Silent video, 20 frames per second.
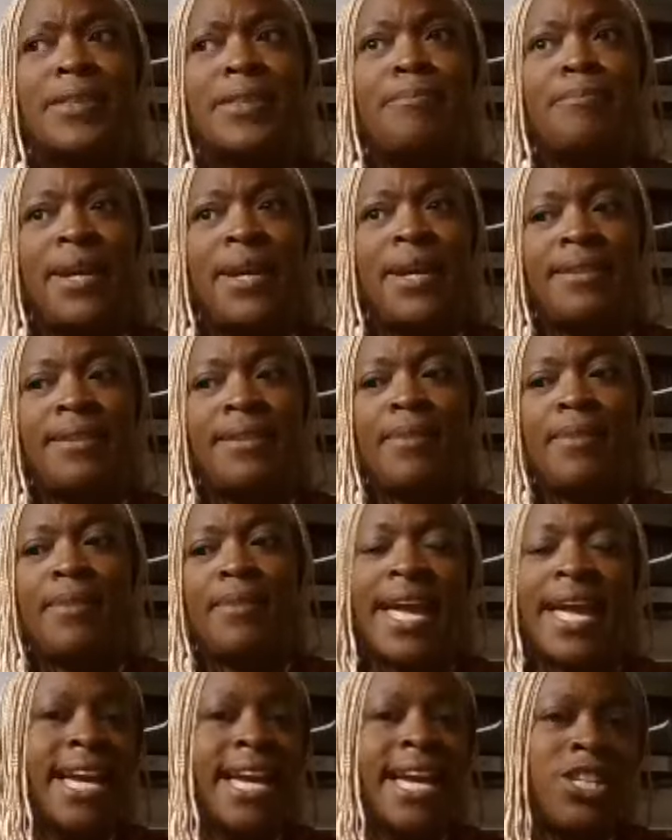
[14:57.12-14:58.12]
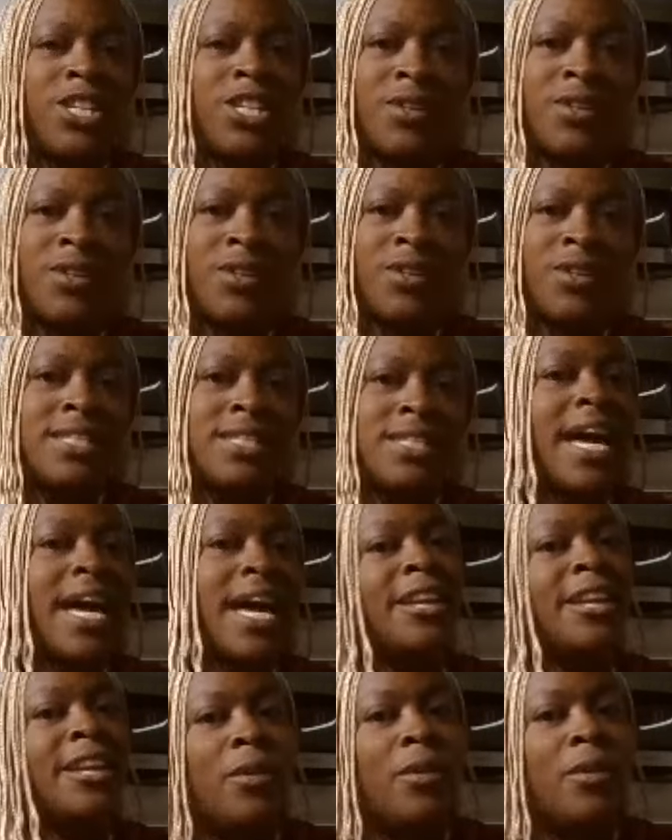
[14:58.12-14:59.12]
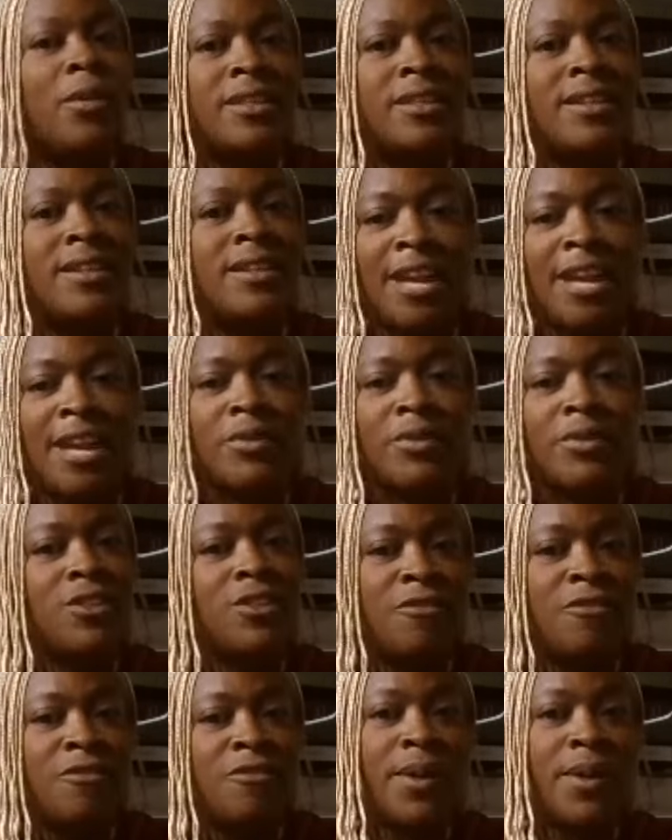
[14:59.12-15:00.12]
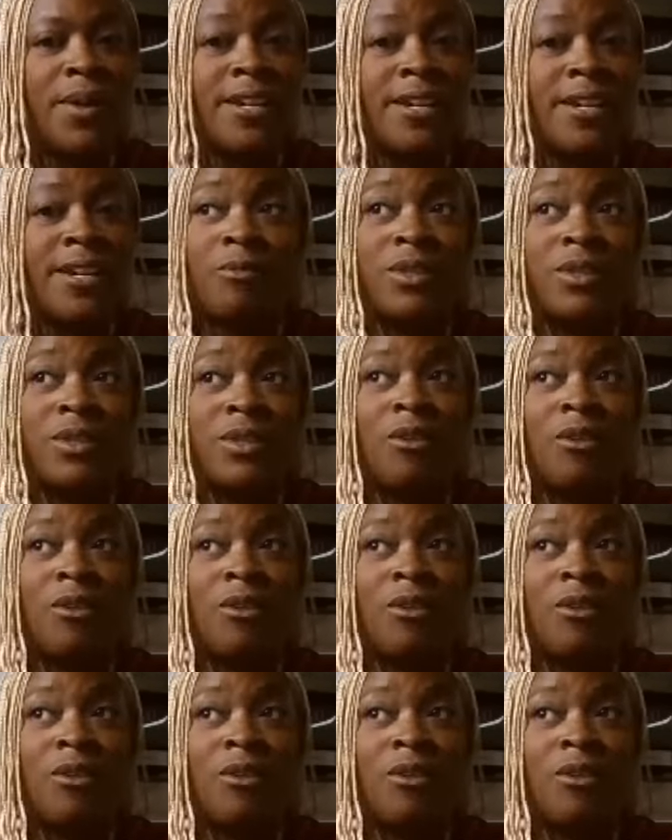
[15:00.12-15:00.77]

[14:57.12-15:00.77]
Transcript: but my ackee tree is exactly what it, the name was, should have been and was